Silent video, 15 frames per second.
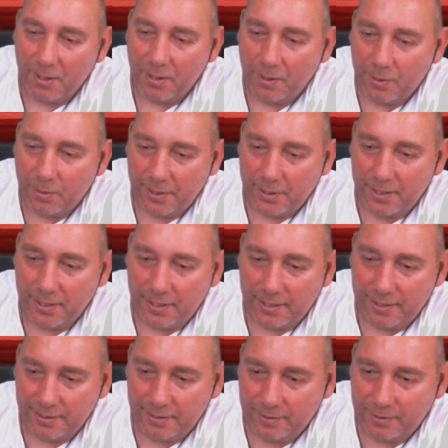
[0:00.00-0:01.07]

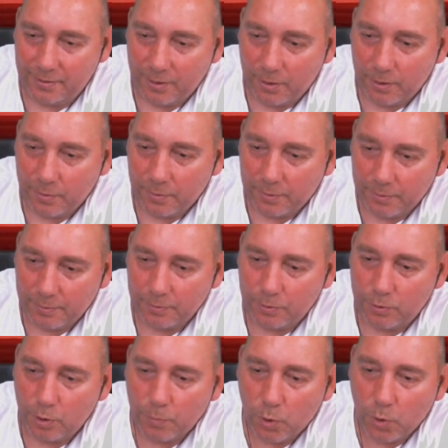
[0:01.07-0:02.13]
Okay, so
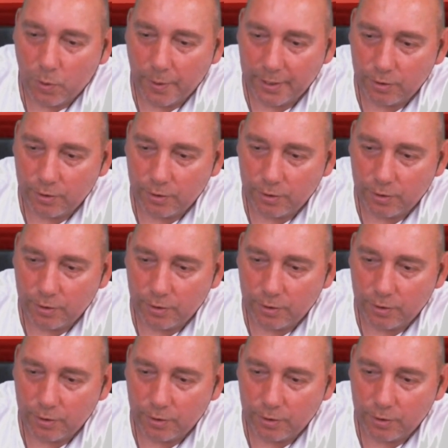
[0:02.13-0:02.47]
2 more questions.